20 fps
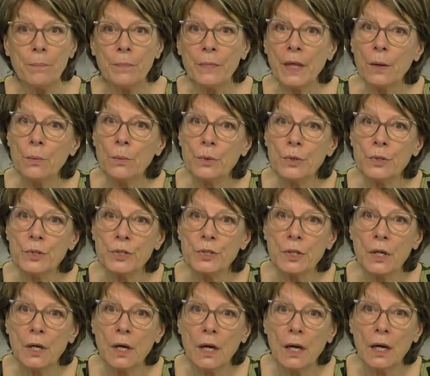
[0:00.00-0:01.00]
there was
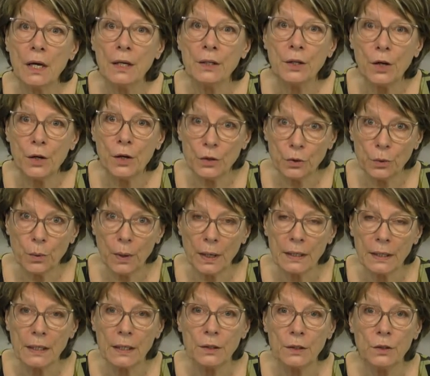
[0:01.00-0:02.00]
an
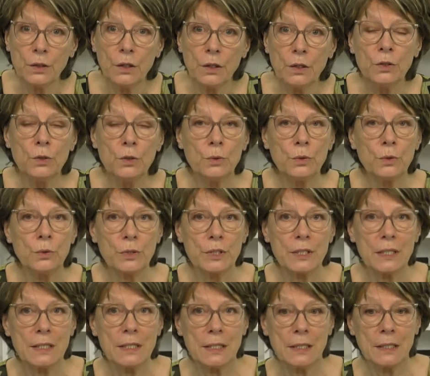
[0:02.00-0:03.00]
earthquake in New York
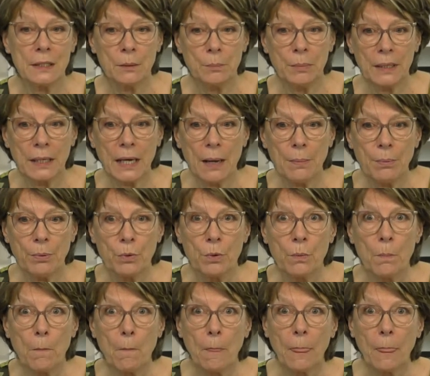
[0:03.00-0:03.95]
City in the Big Apple.